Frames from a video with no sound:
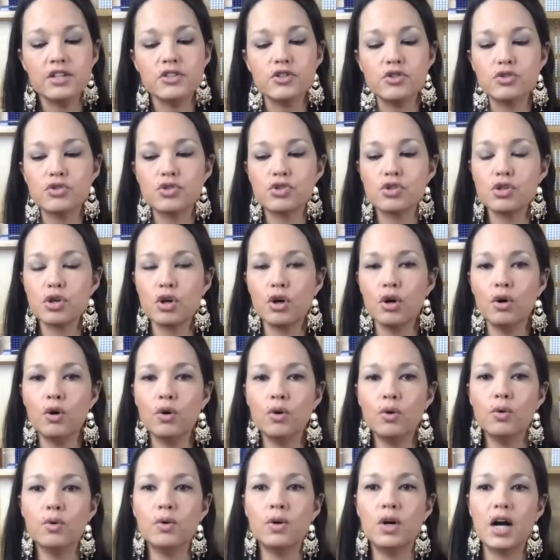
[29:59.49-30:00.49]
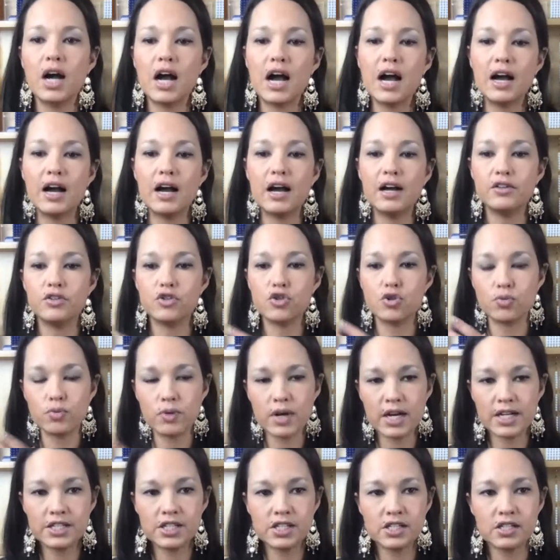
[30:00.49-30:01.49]
So
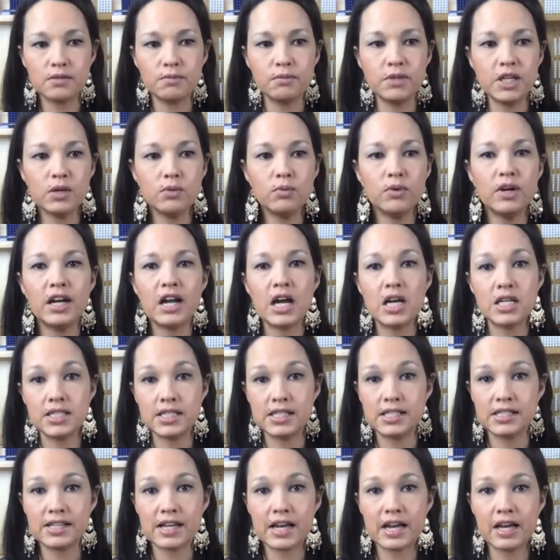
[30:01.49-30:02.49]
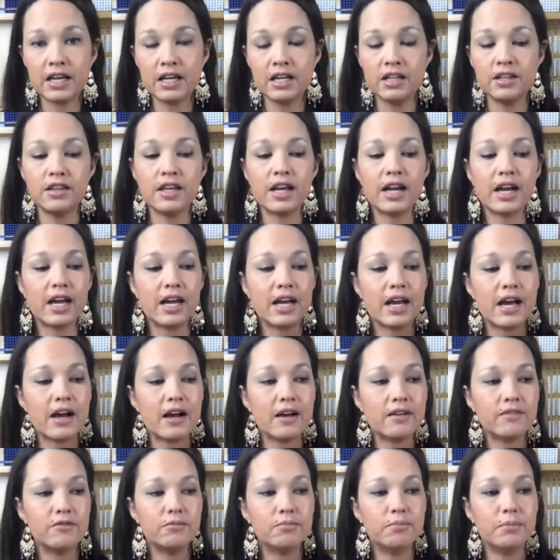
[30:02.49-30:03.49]
trust me when I say that I
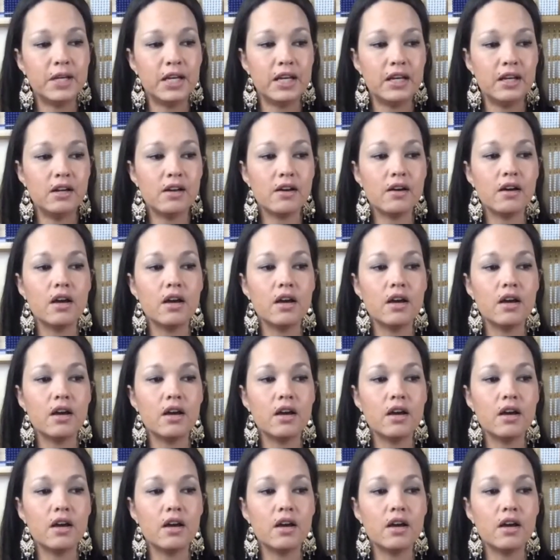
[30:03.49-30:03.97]
have been